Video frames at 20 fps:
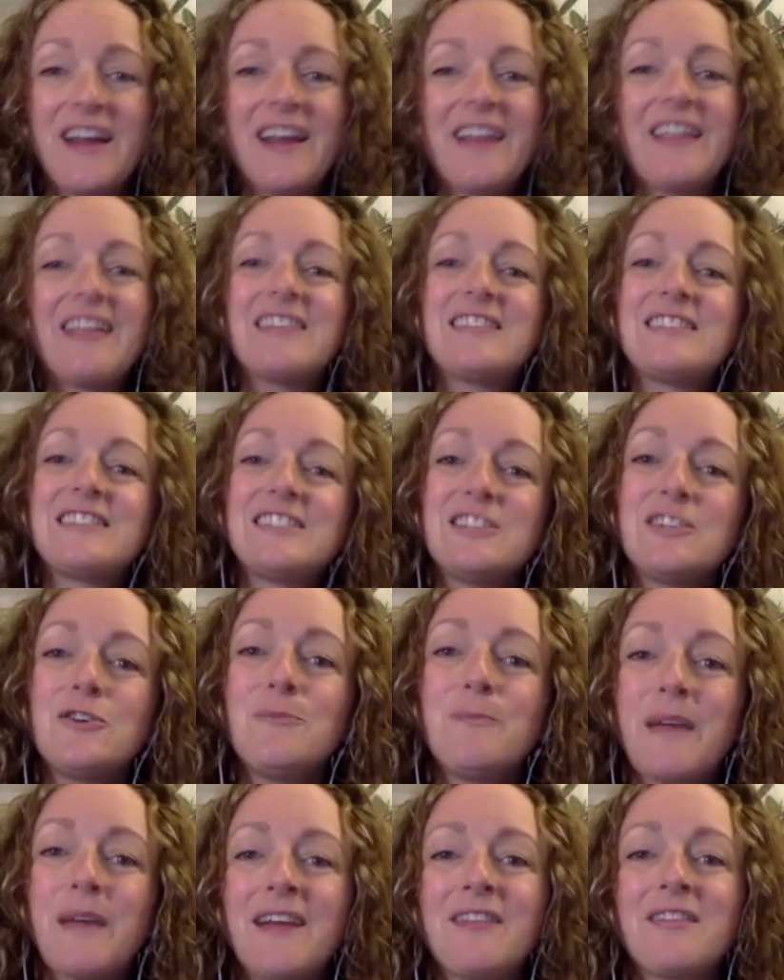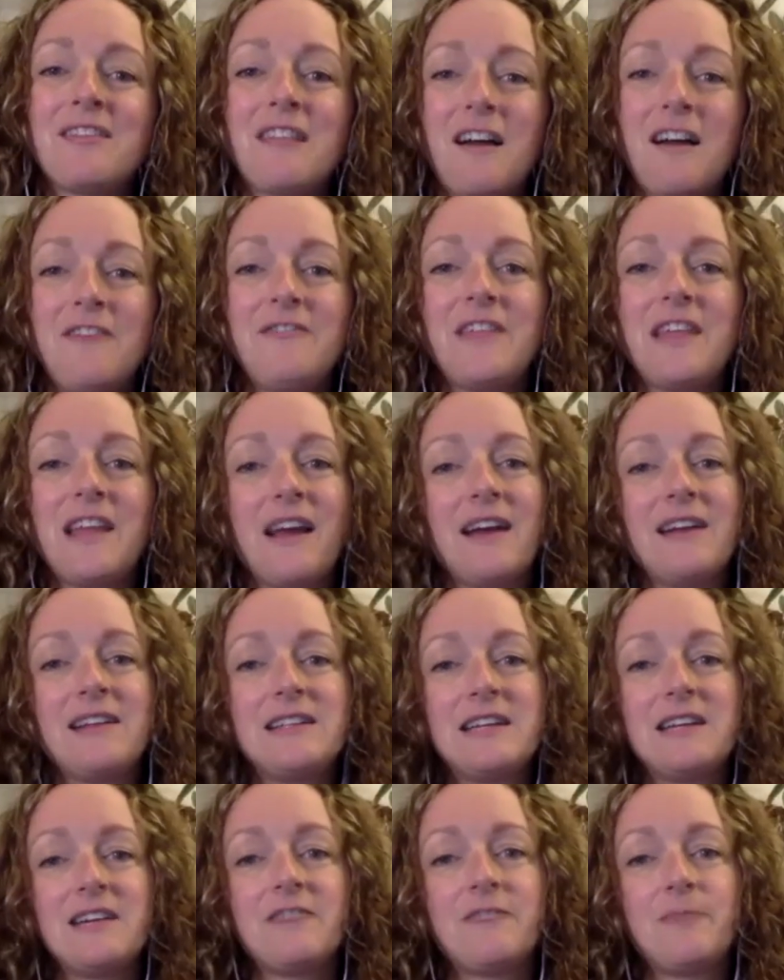They still may love the
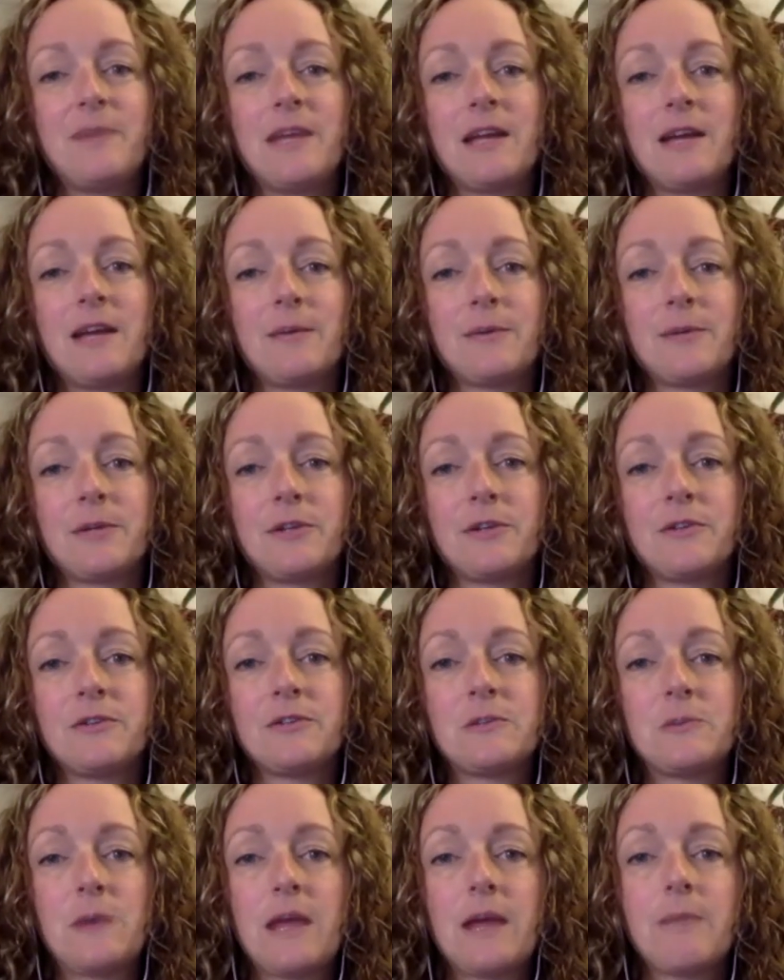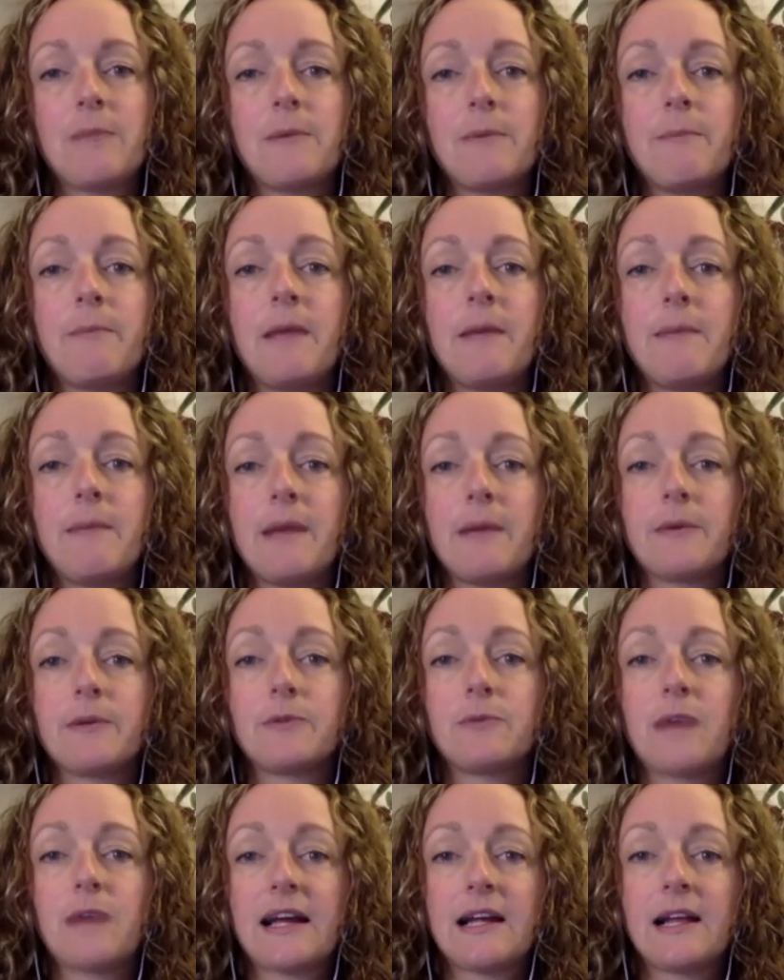idea of being able to lose weight, but may be able to
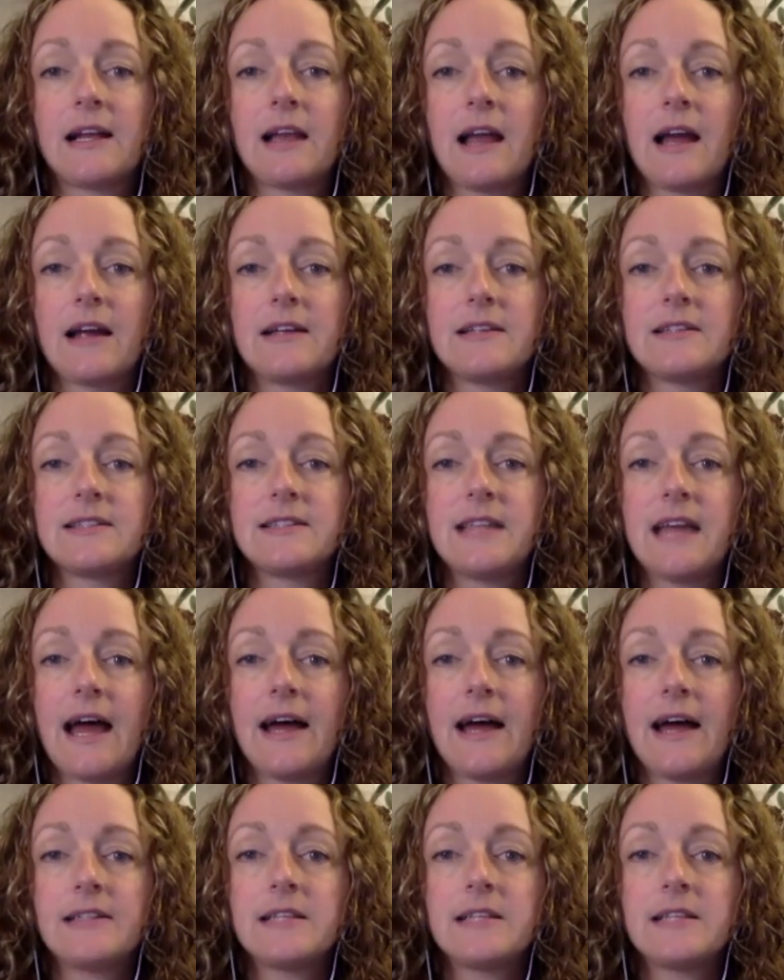recognize that